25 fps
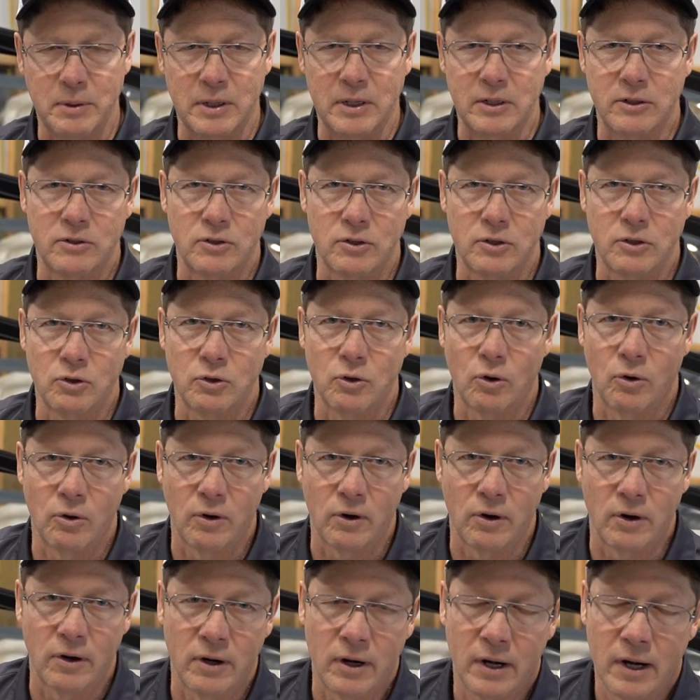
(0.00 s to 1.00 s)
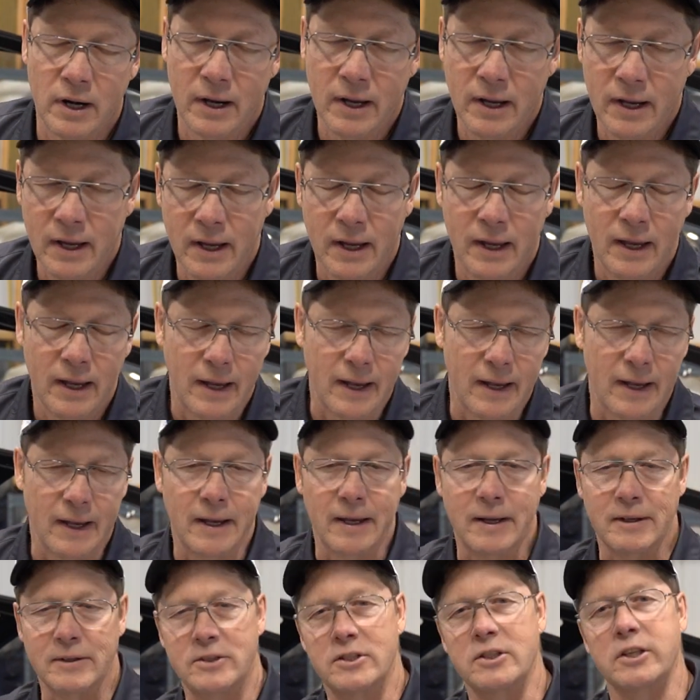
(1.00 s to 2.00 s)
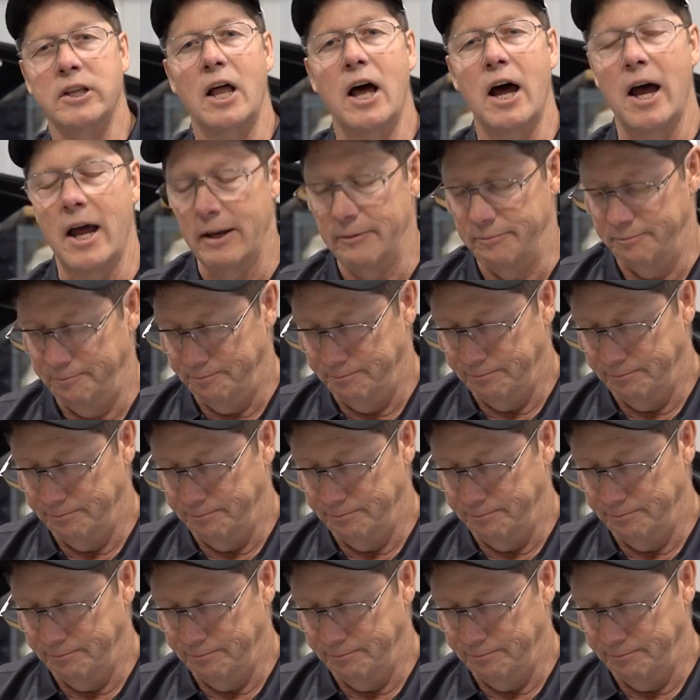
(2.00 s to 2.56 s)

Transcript: into your slot.